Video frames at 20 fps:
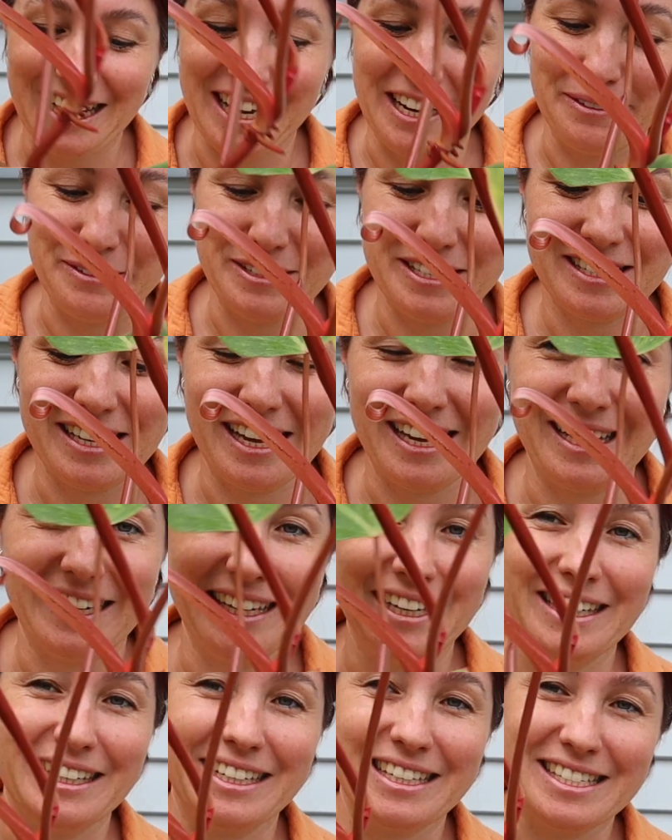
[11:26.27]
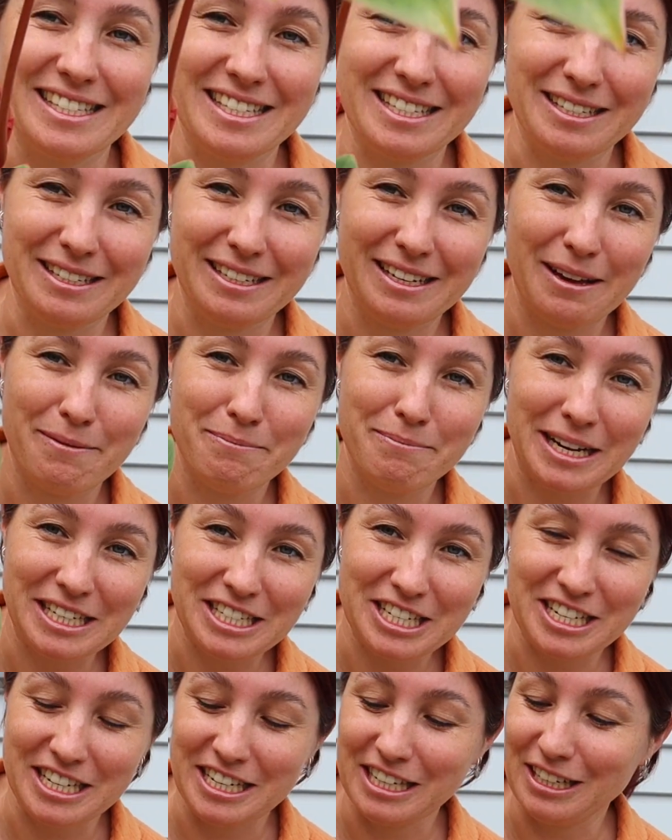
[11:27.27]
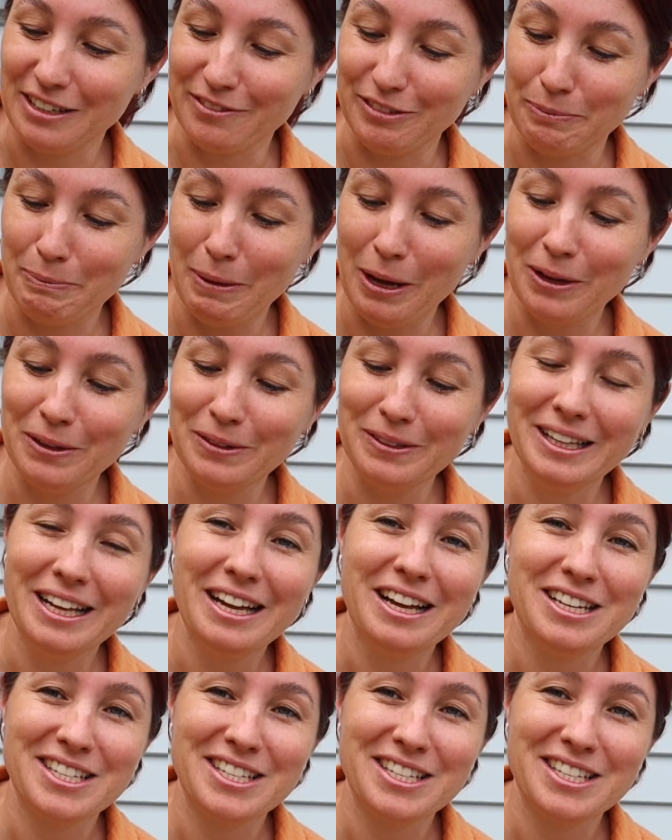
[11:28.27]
I was saying it is in much need of a pole,